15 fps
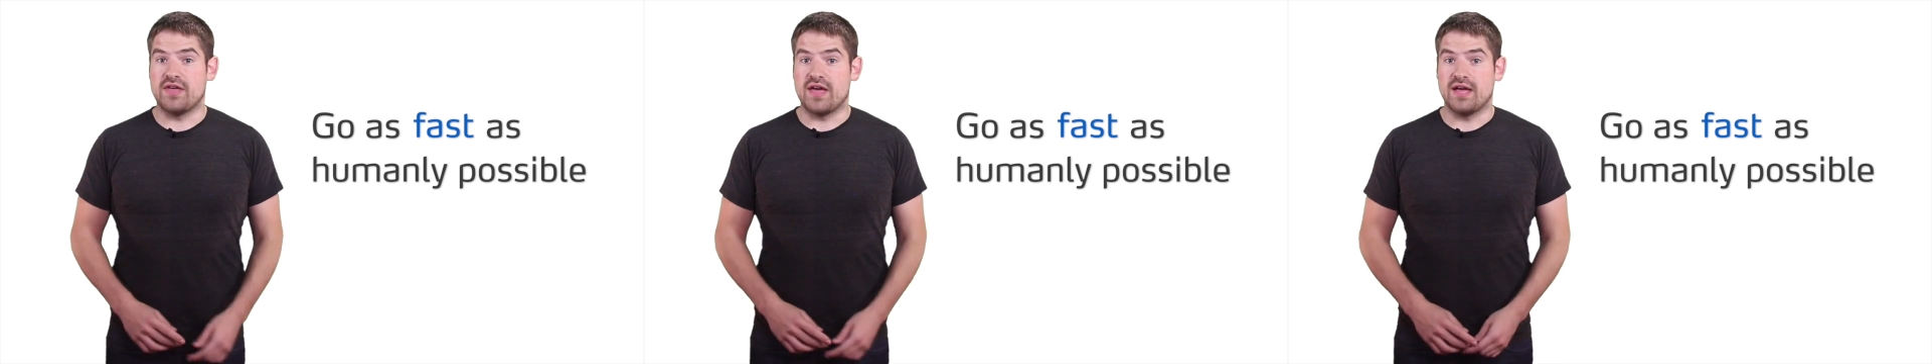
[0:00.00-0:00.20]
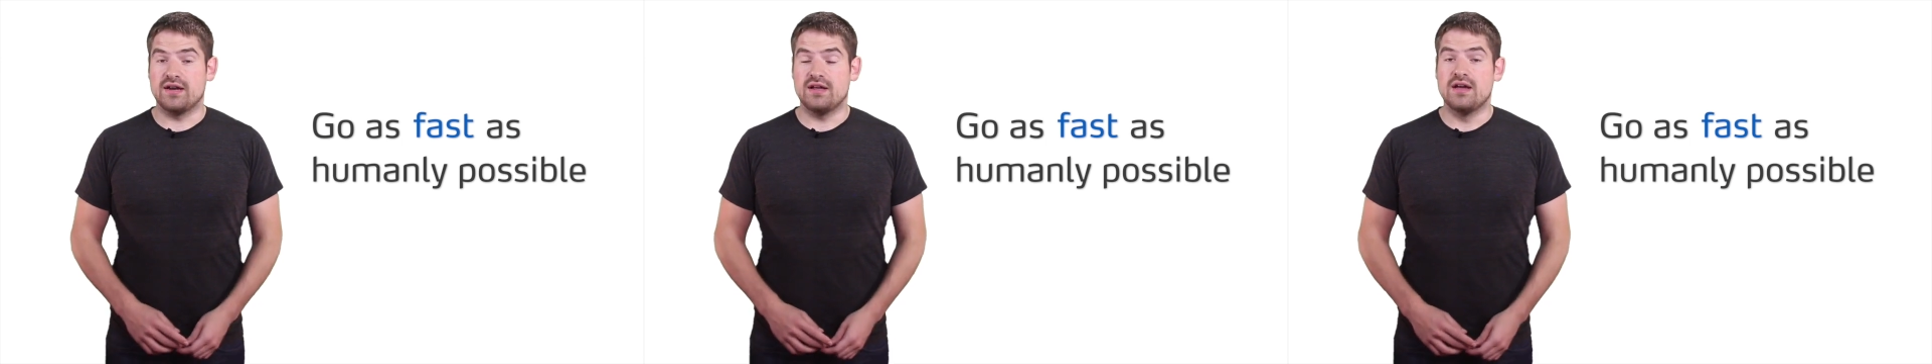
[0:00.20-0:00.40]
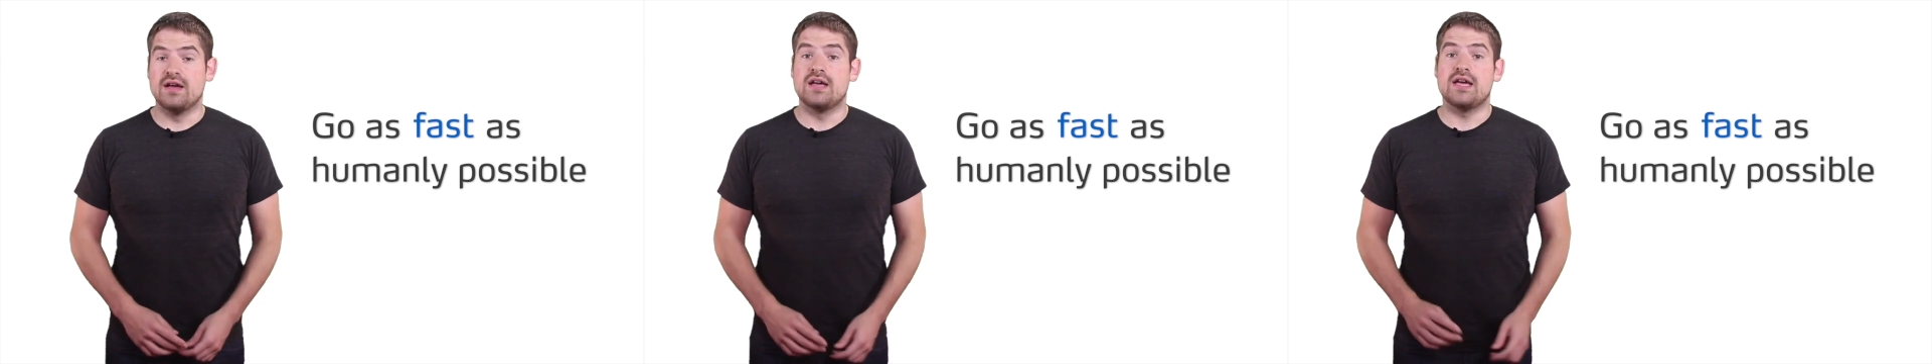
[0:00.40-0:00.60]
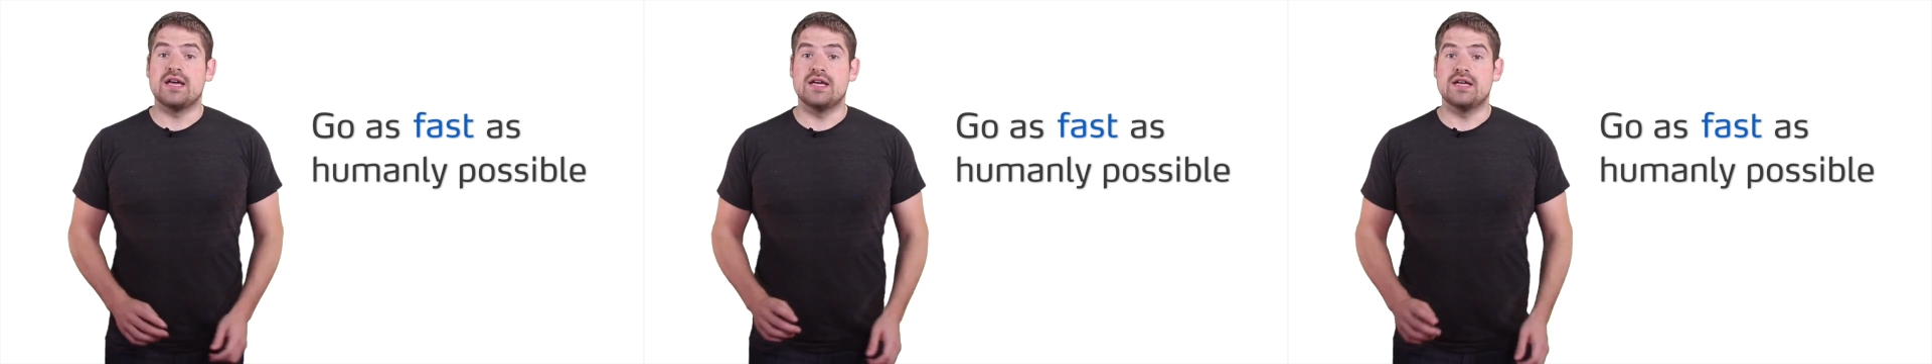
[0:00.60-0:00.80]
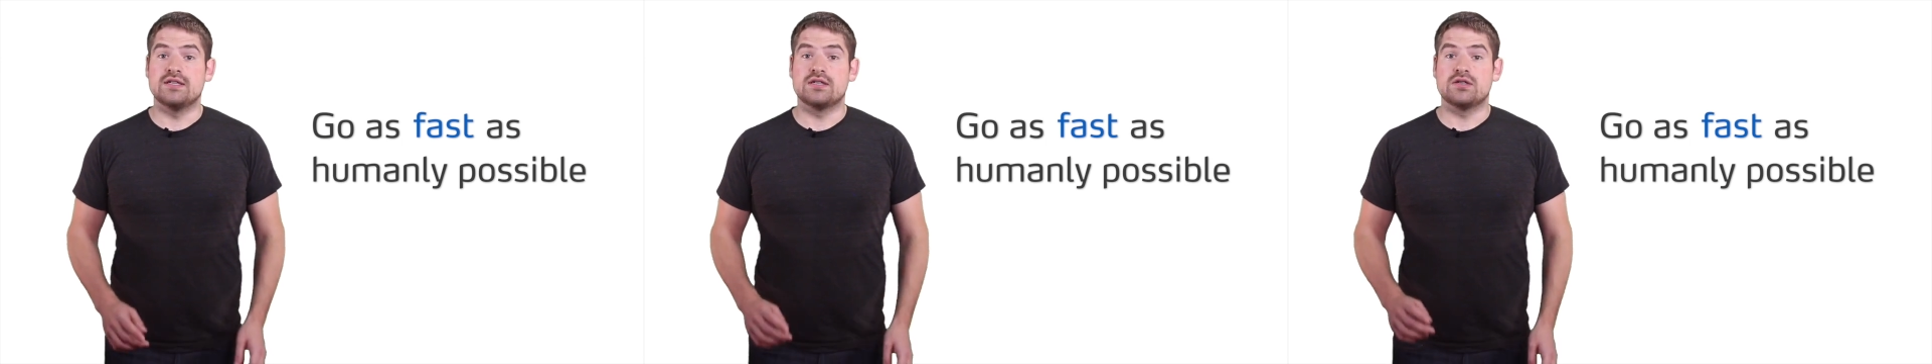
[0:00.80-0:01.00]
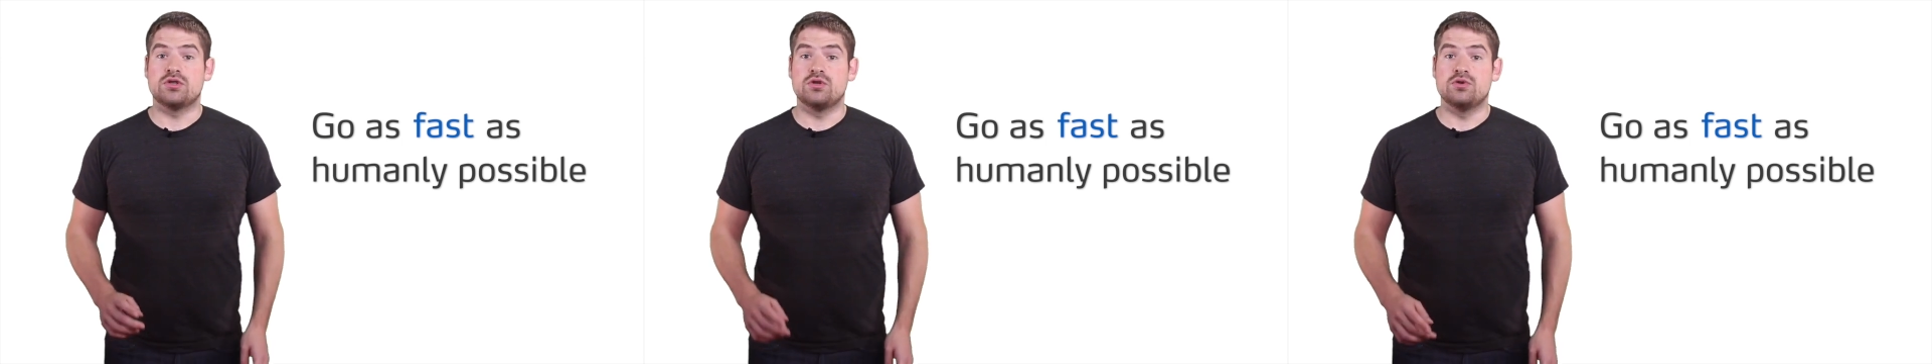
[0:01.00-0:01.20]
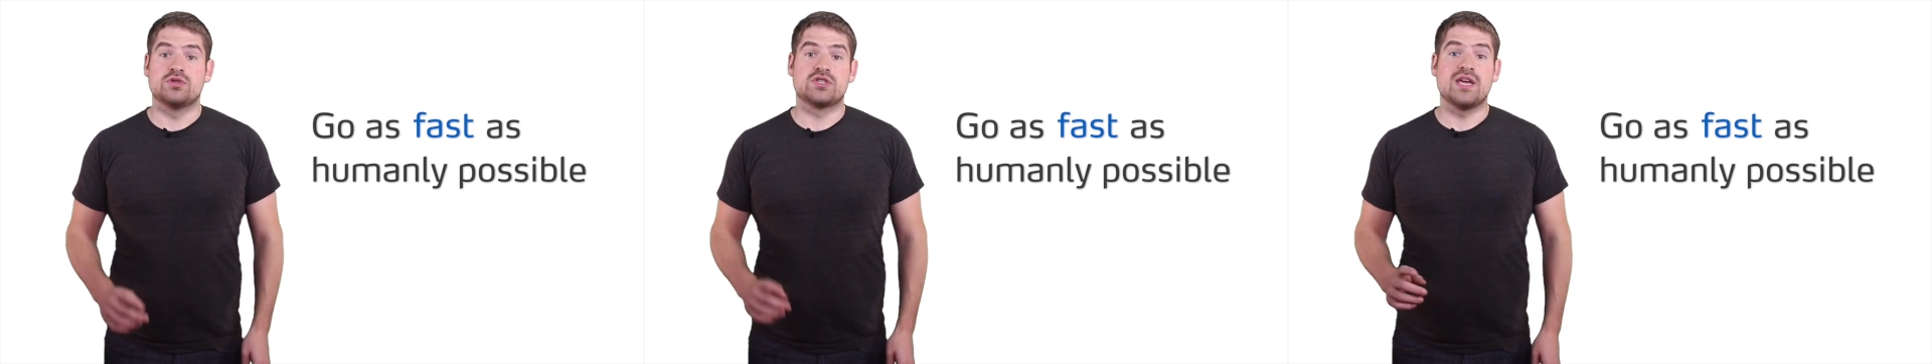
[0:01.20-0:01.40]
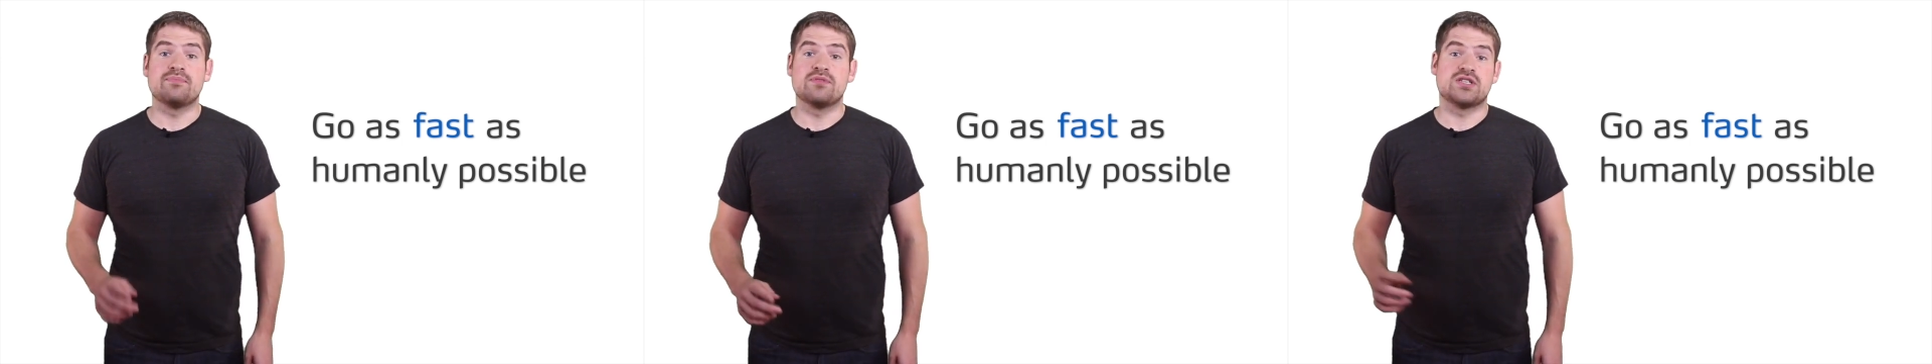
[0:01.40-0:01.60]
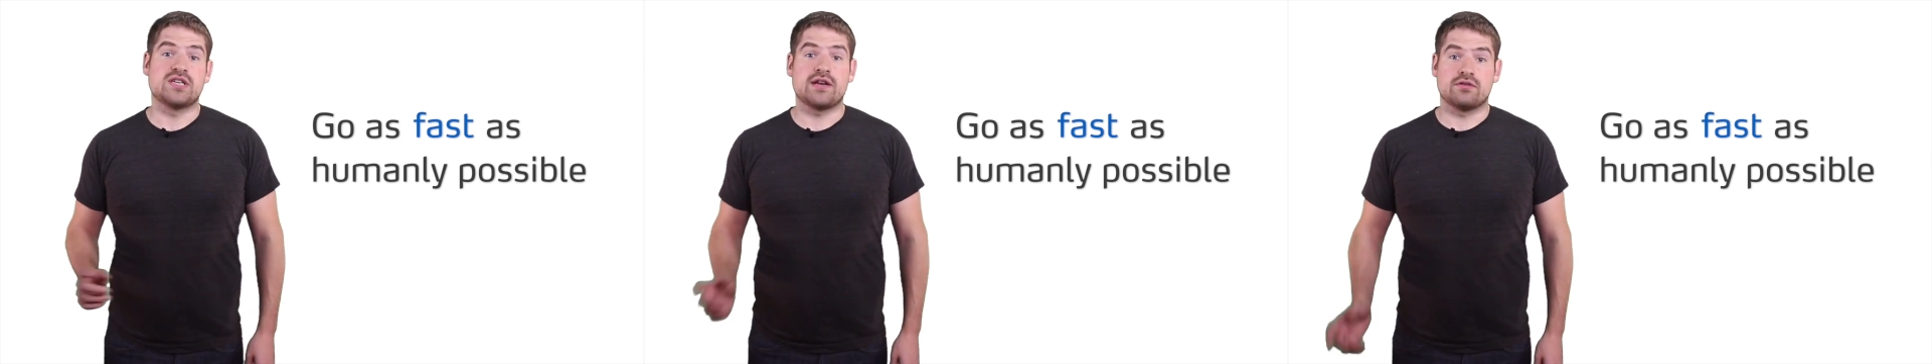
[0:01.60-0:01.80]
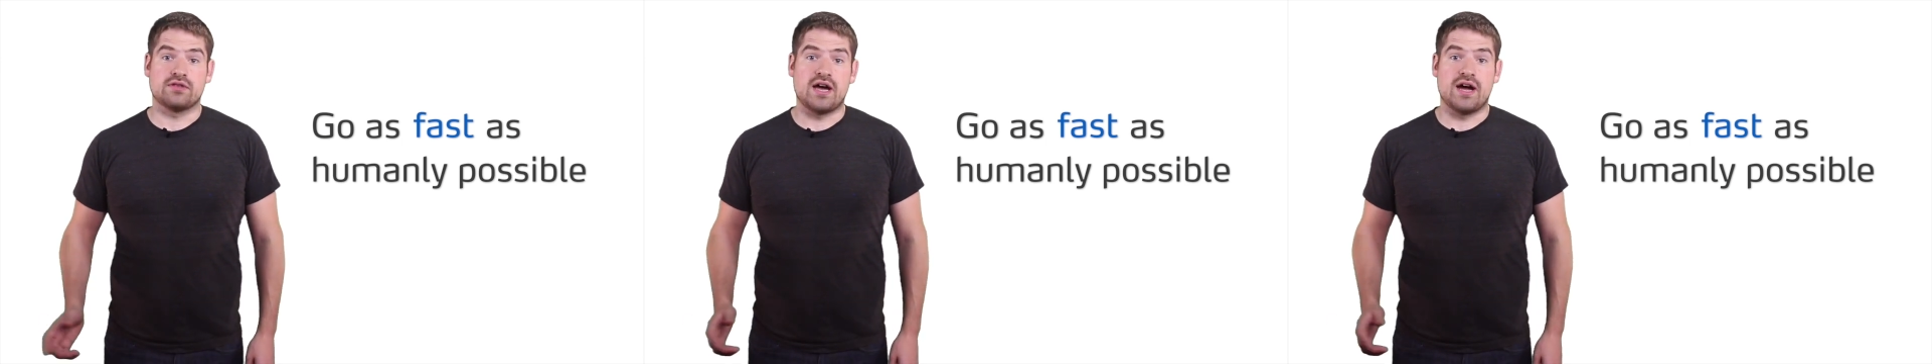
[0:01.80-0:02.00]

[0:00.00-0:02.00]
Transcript: then is to skip the standard